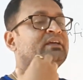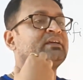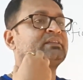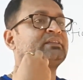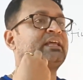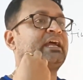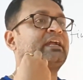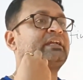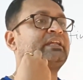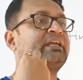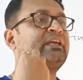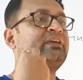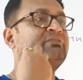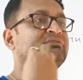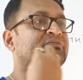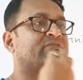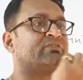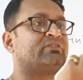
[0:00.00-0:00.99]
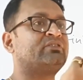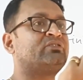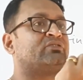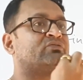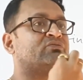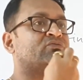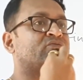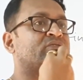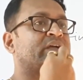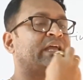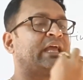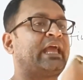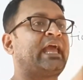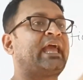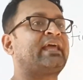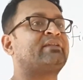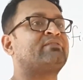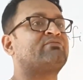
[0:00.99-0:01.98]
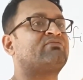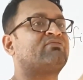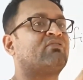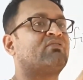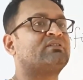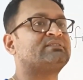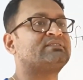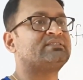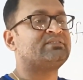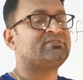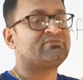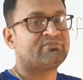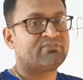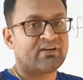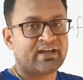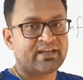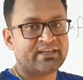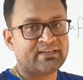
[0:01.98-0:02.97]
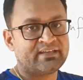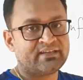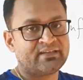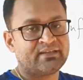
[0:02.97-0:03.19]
That if you can falsify